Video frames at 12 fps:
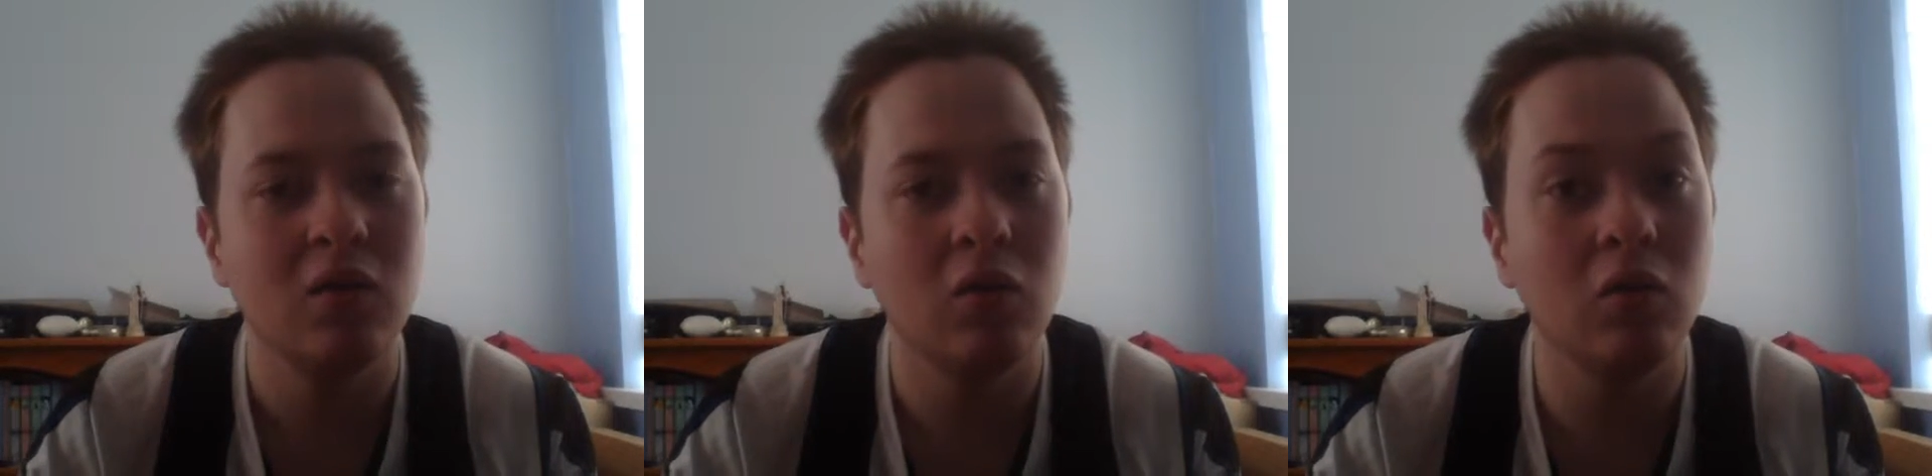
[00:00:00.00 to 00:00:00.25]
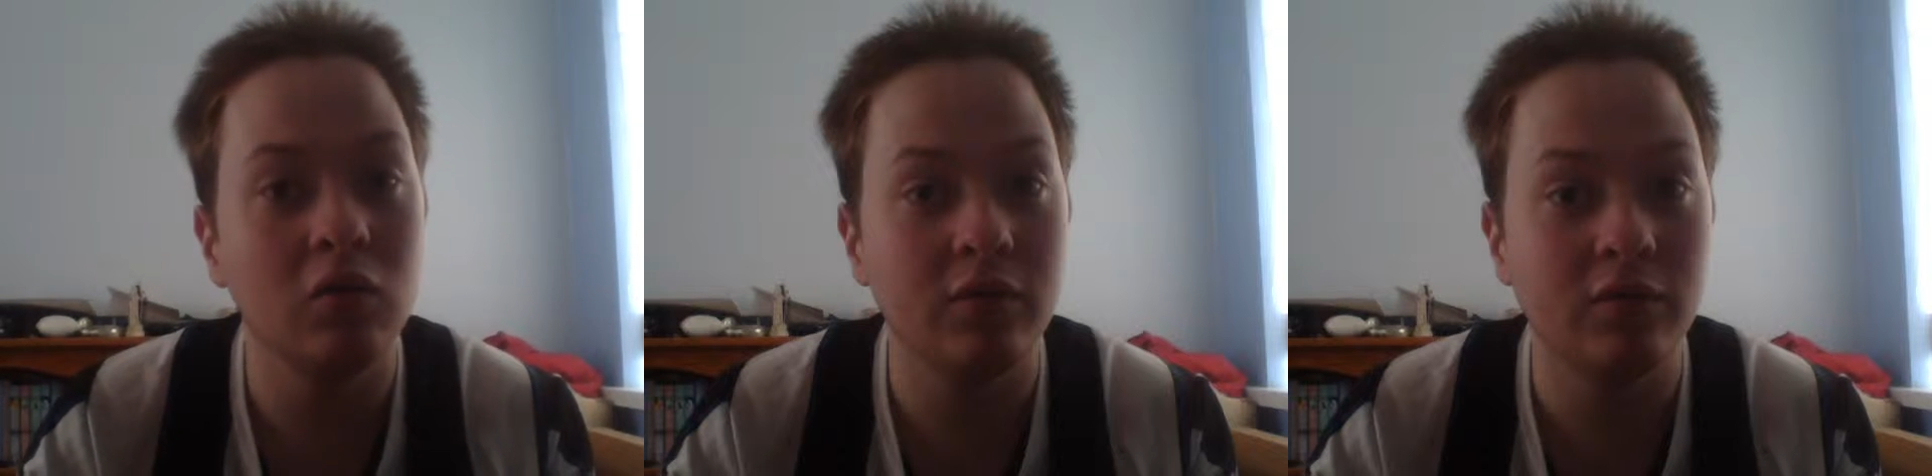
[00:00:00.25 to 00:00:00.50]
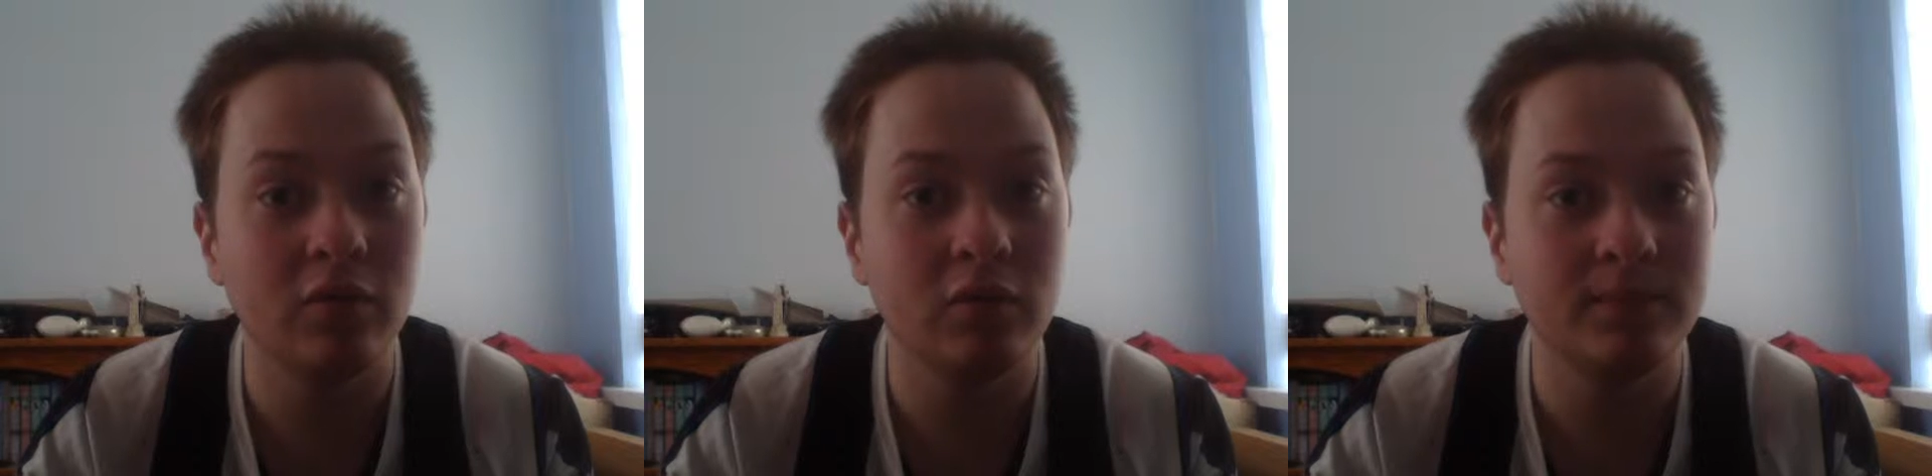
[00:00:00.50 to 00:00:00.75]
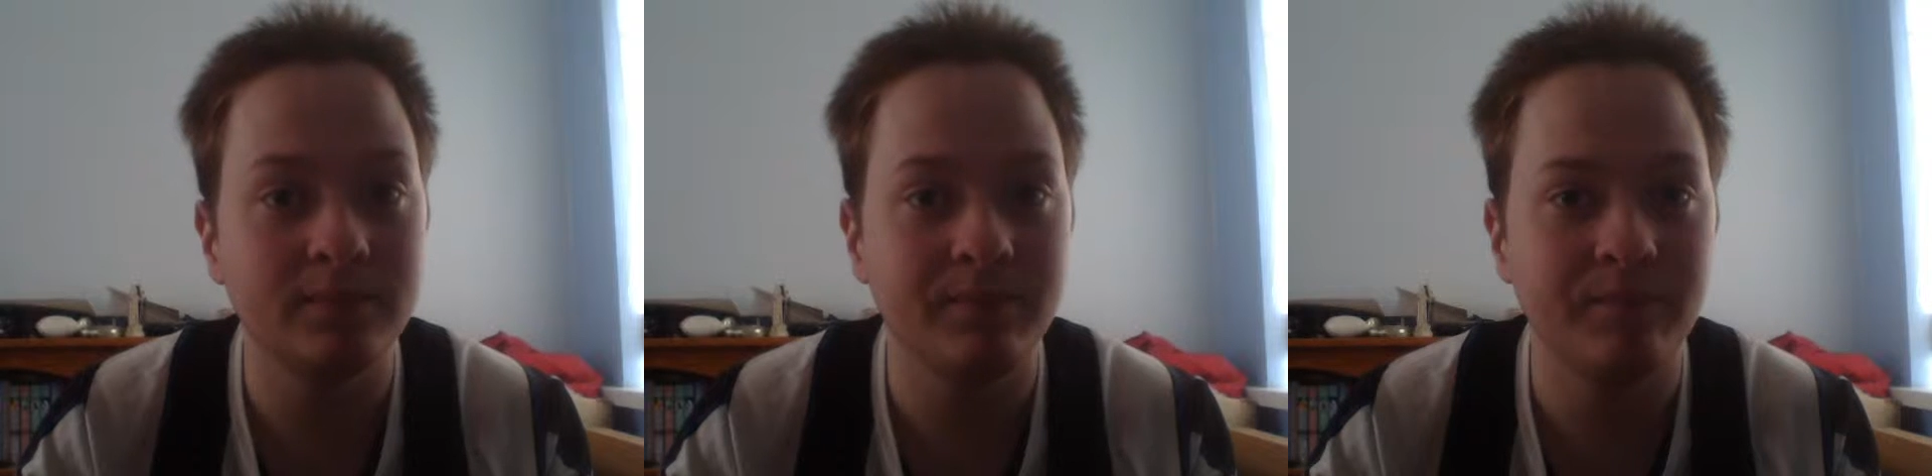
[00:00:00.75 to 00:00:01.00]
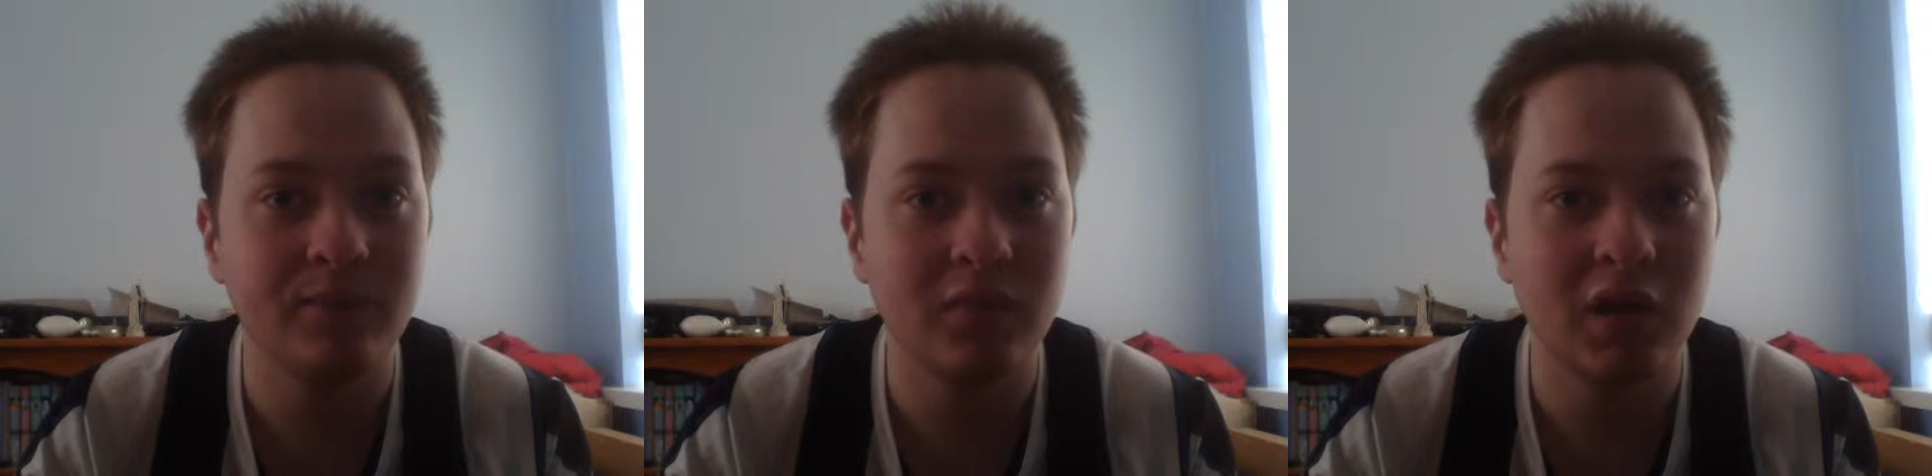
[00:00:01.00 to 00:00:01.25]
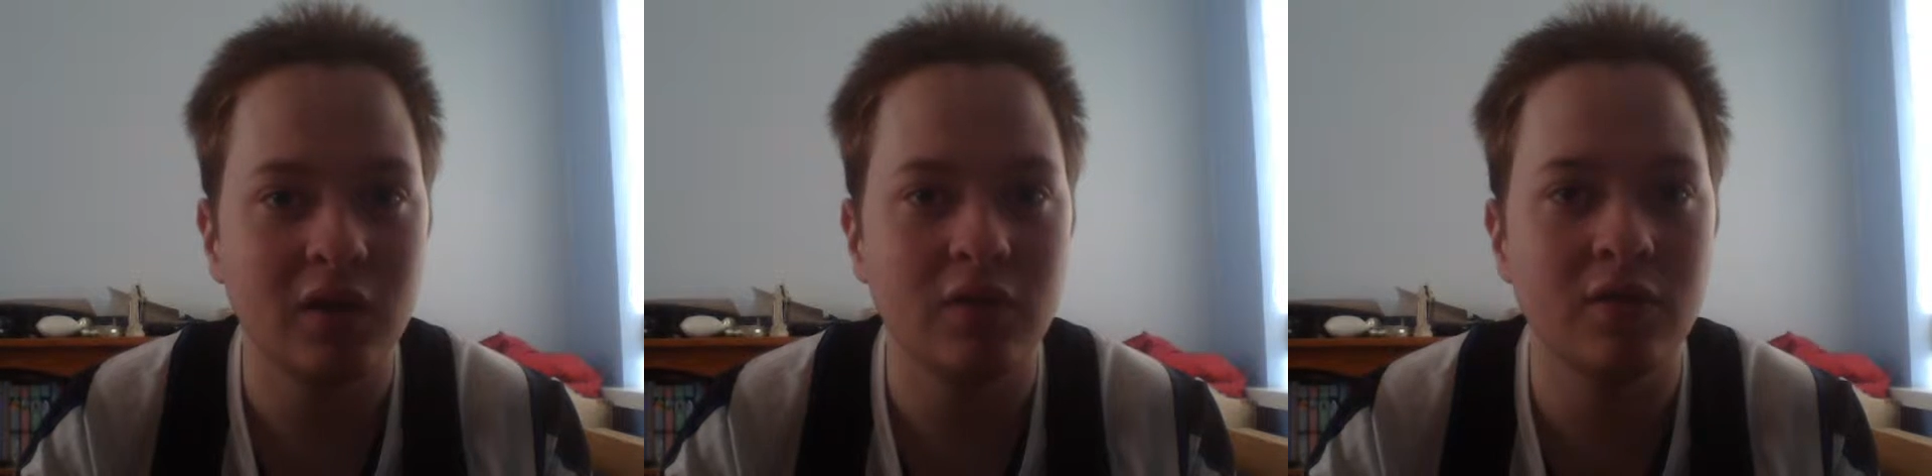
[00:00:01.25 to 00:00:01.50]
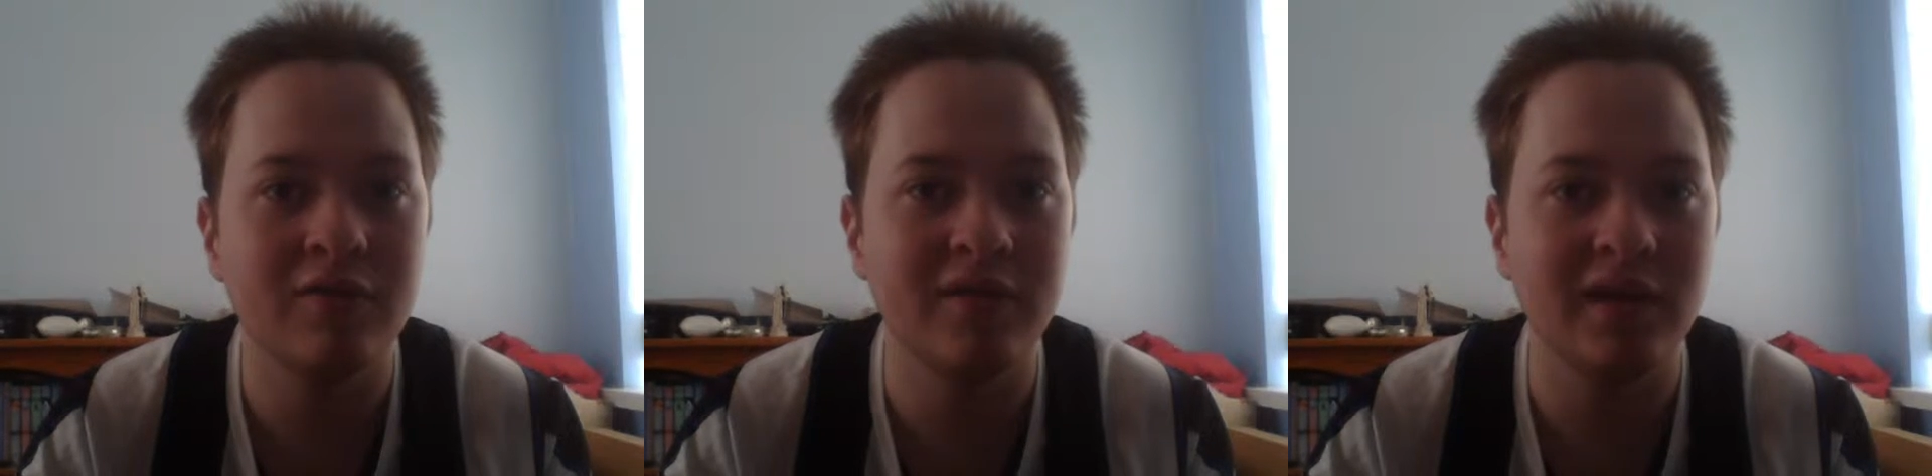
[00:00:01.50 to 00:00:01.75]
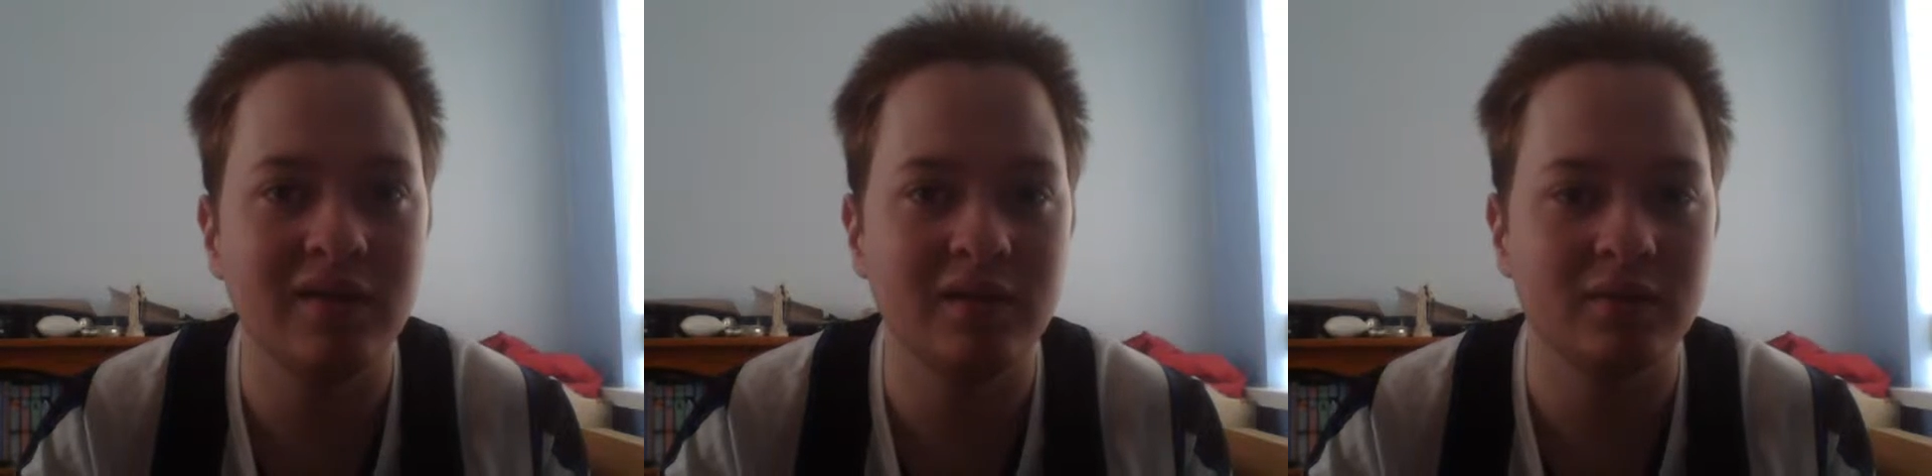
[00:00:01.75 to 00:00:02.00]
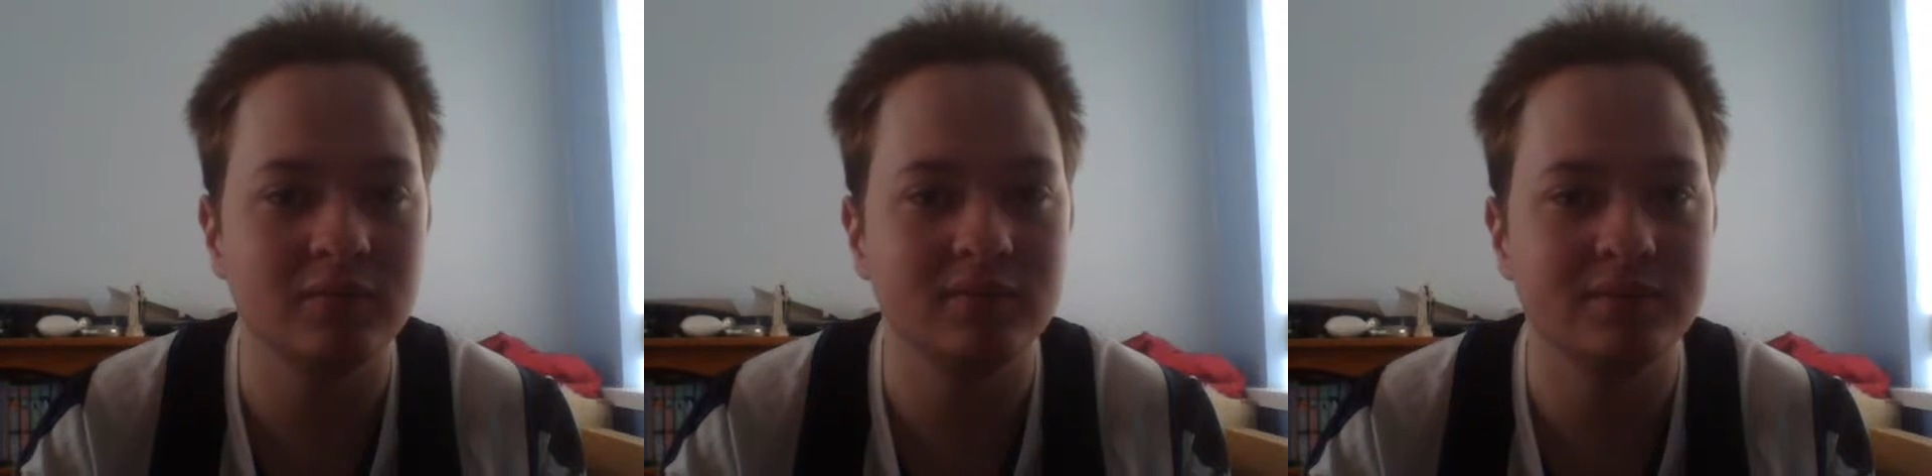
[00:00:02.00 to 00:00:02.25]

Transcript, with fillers: Also, the fighting.